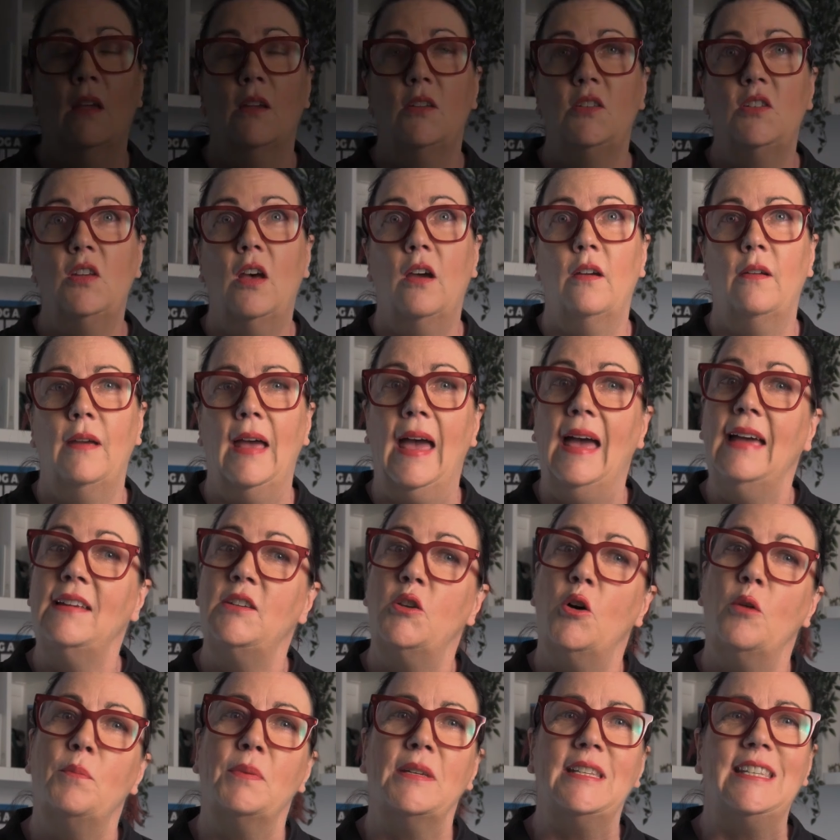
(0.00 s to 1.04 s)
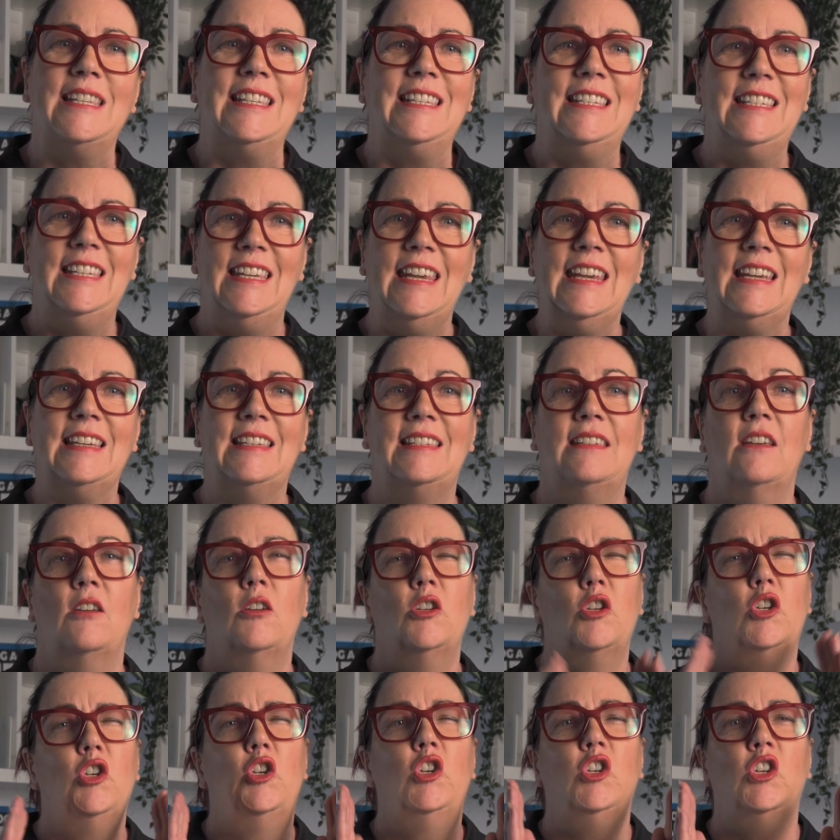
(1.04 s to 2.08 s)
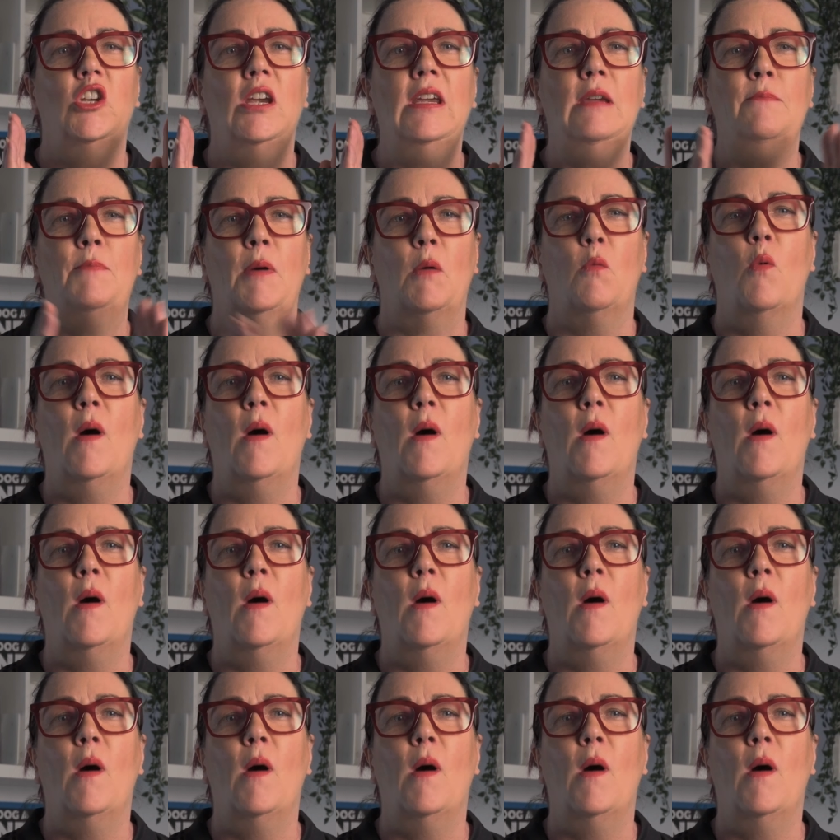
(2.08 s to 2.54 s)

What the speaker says: So, our top 6 cheap